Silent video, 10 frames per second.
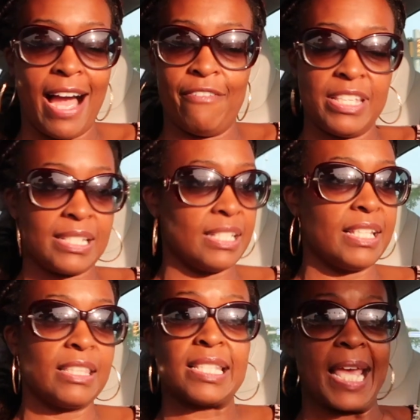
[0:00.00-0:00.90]

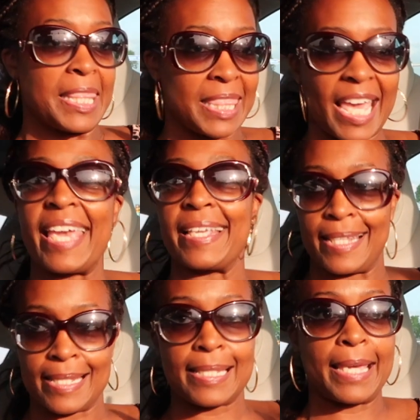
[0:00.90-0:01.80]
Obviously, the ten
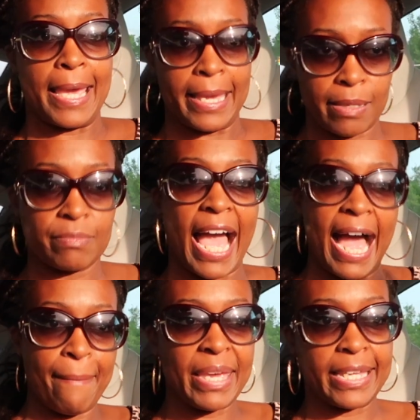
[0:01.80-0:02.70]
things is a game that
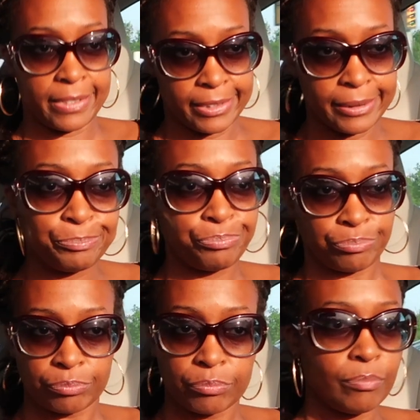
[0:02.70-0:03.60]
I made up,
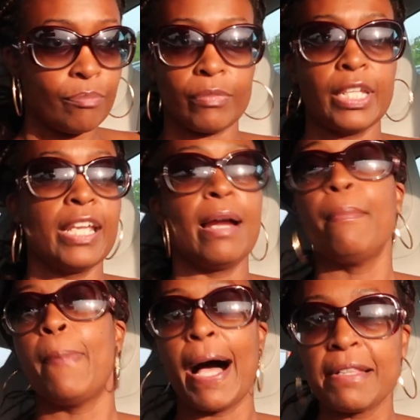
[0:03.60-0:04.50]
and
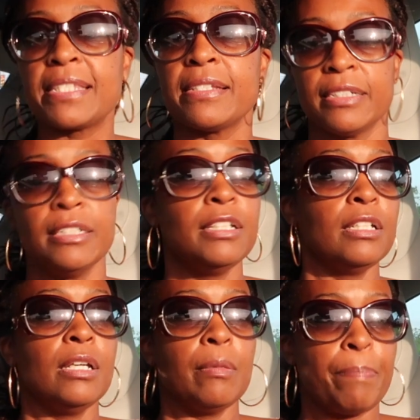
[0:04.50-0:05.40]
I'm about to
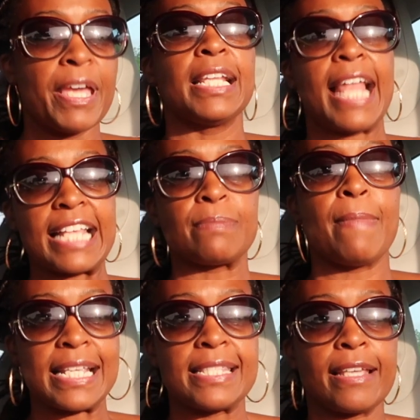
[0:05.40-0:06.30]
penalize
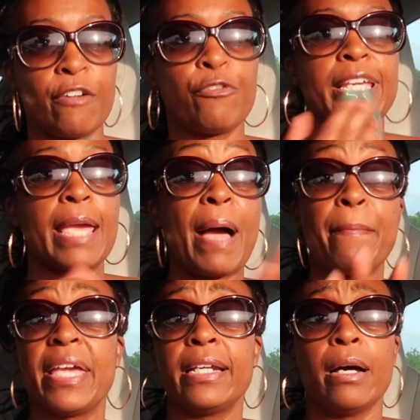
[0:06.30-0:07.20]
myself for a game I
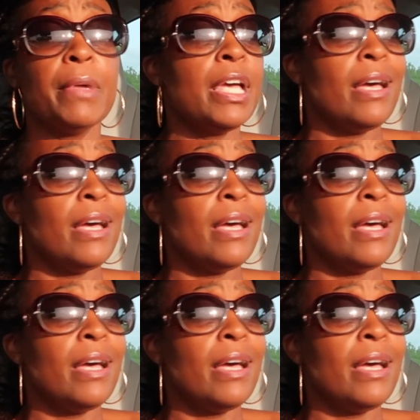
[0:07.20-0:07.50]
made up.